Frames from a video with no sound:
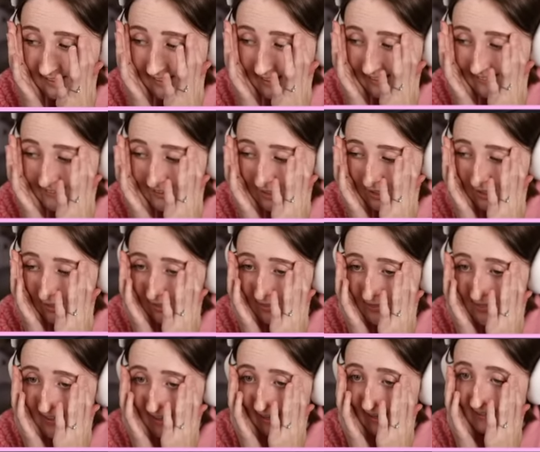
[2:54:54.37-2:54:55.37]
it's a good
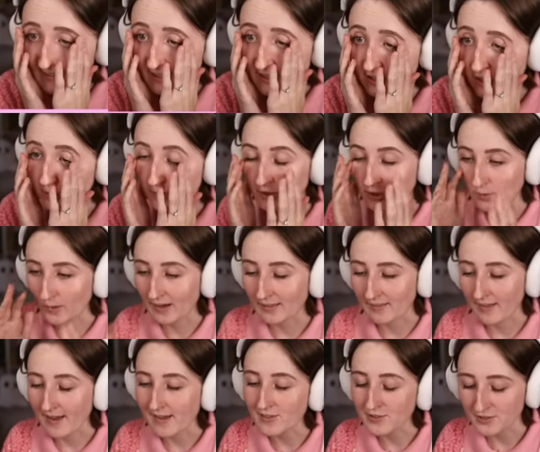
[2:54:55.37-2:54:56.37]
thing I didn't go to great
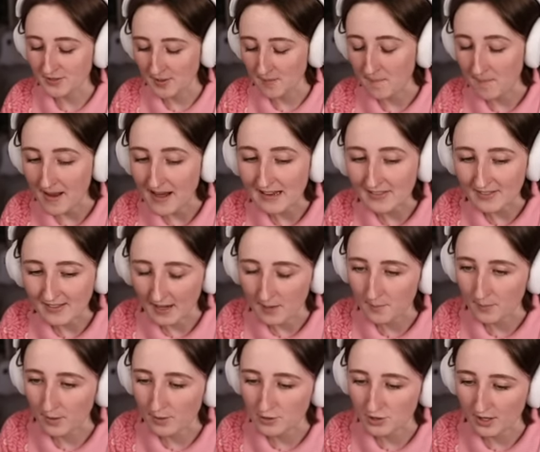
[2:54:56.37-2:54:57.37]
lengths to make the
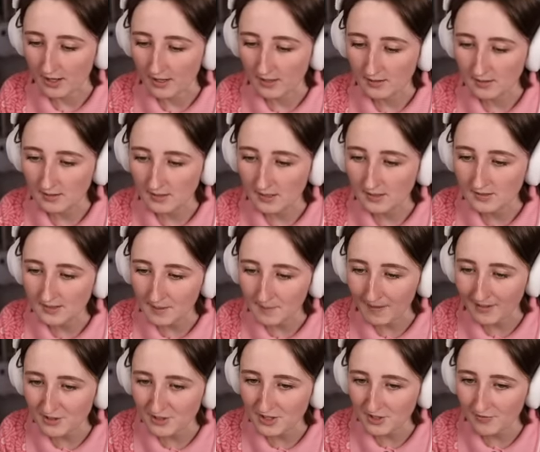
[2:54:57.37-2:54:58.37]
ambrosia. Because
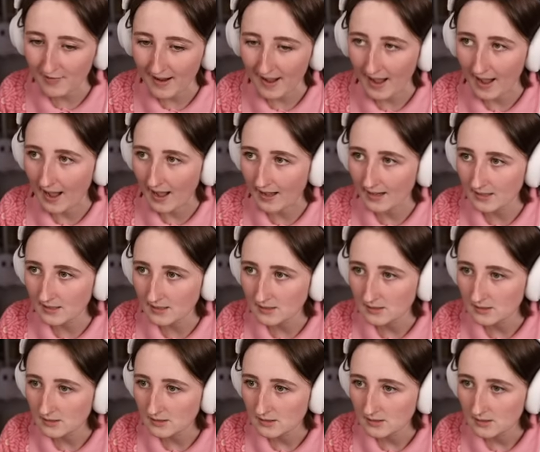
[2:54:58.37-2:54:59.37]
imagine if I had.
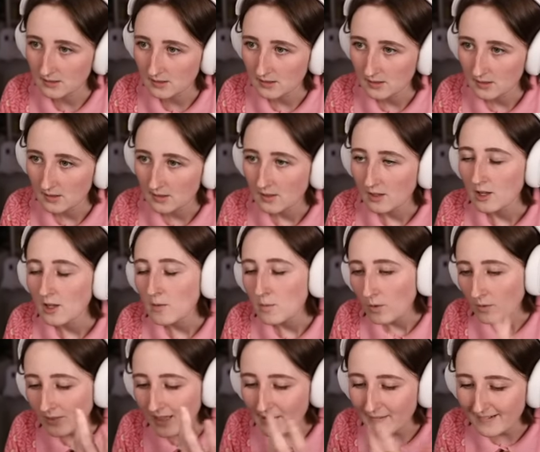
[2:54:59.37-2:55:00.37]

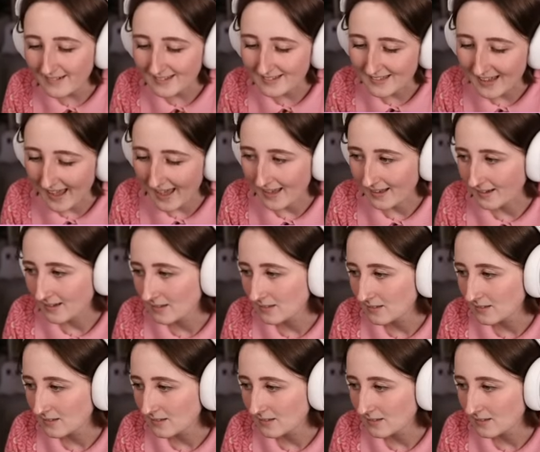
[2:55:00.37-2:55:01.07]
Well, now he's dead.